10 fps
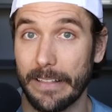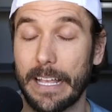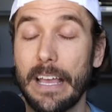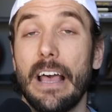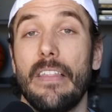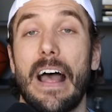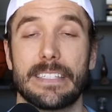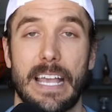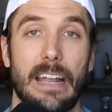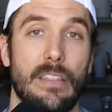Like, that's
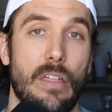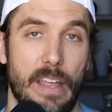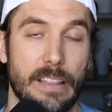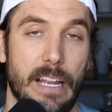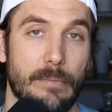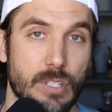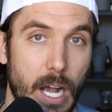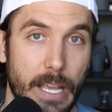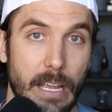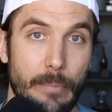kind of the thing that I'm
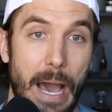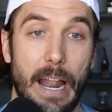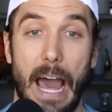talking about.